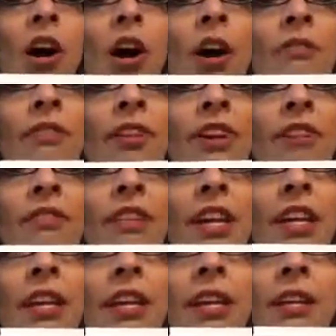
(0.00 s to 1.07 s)
off of
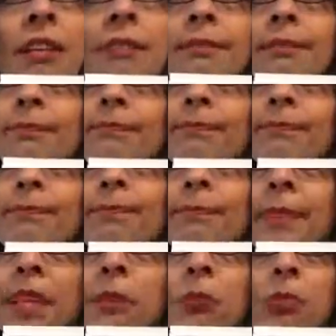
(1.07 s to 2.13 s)
a
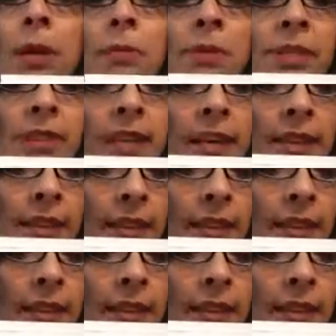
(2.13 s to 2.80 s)
website